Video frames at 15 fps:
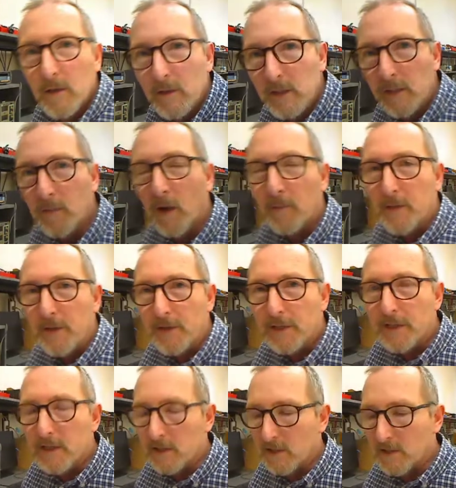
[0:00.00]
you might be
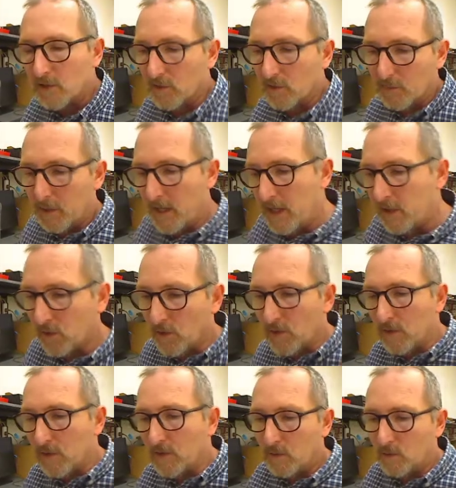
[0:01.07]
thinking to yourself, but hang on,